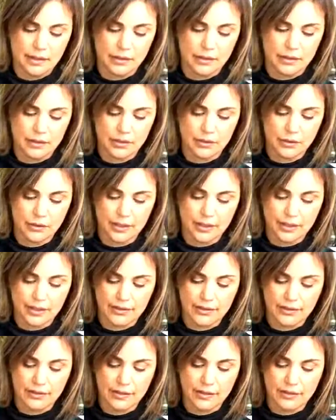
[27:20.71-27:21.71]
didn't do like a
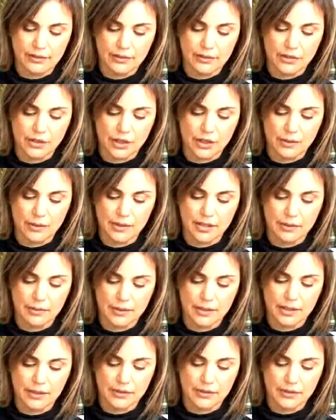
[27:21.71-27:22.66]
stellar job here, but that's